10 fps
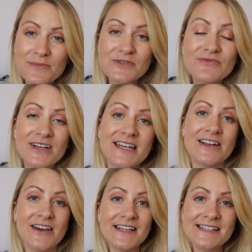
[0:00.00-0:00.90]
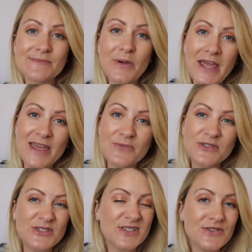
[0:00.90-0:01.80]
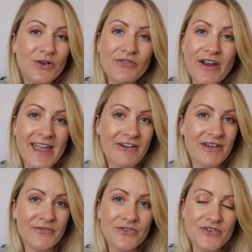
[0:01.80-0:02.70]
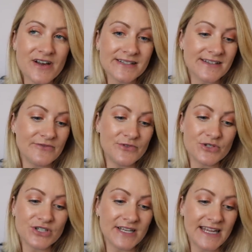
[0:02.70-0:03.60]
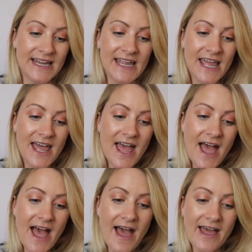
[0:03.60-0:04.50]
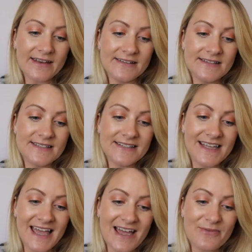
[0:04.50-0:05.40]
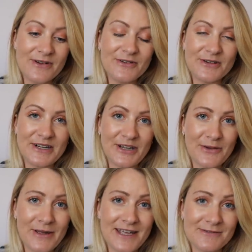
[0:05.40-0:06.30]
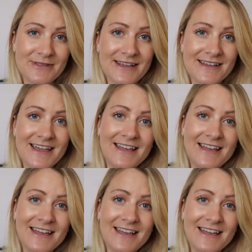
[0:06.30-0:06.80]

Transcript: It was really nice, but it was just not the right area for us, unfortunately. And yeah, we're not going to go ahead with it.